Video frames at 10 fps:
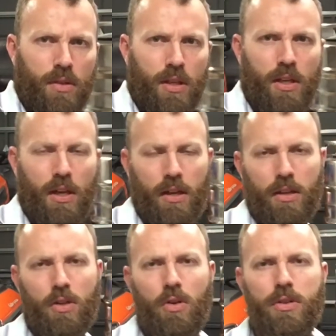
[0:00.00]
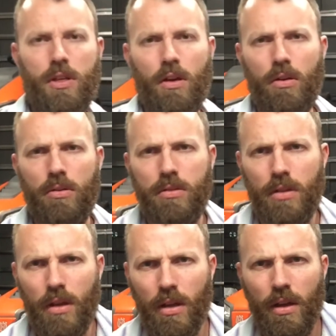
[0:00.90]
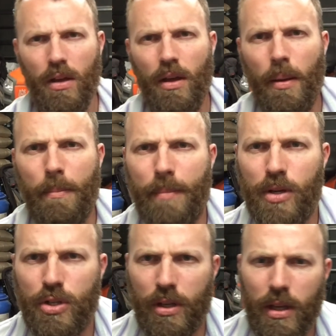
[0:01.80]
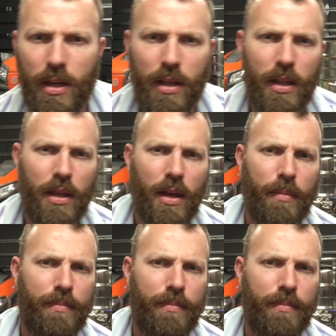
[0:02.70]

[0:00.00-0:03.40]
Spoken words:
the Conti hose. Mission getting the